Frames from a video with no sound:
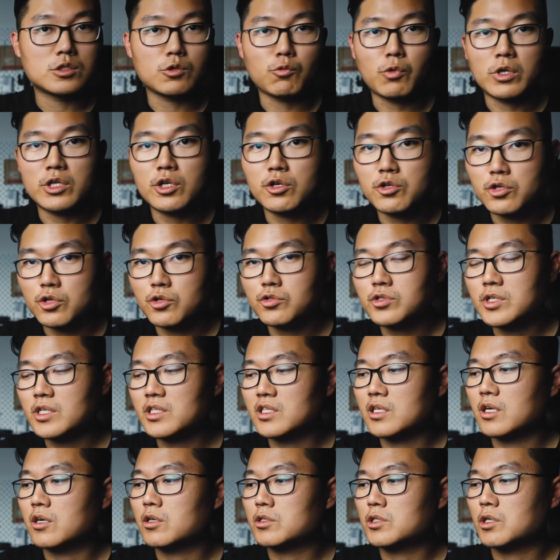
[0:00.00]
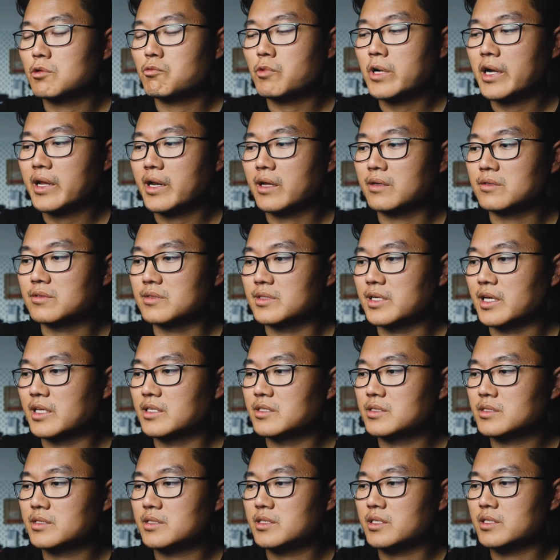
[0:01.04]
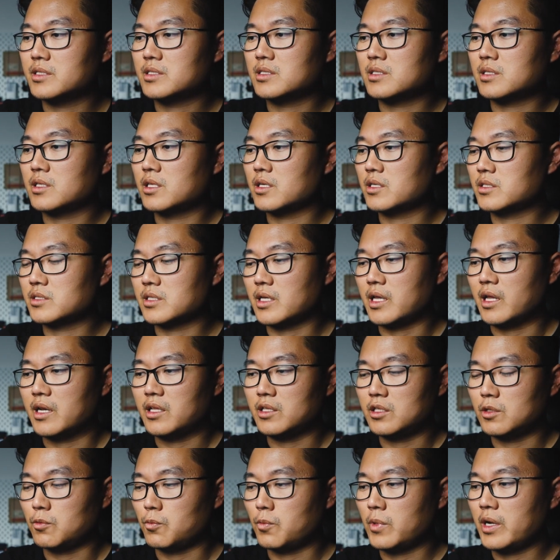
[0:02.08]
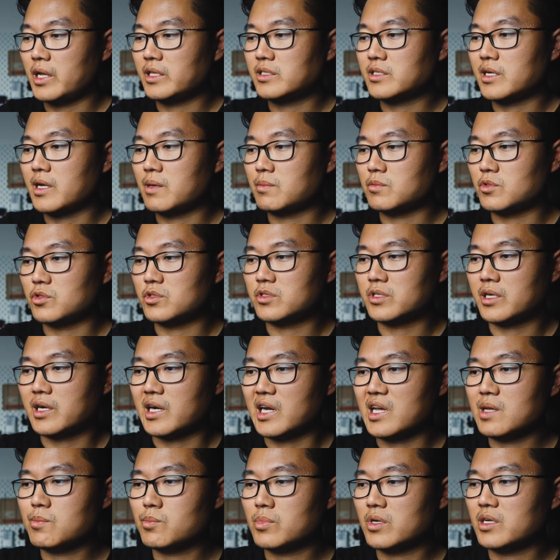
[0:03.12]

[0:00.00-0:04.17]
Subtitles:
So when you're using the ultra wide angle lens, this does get in the way time to time,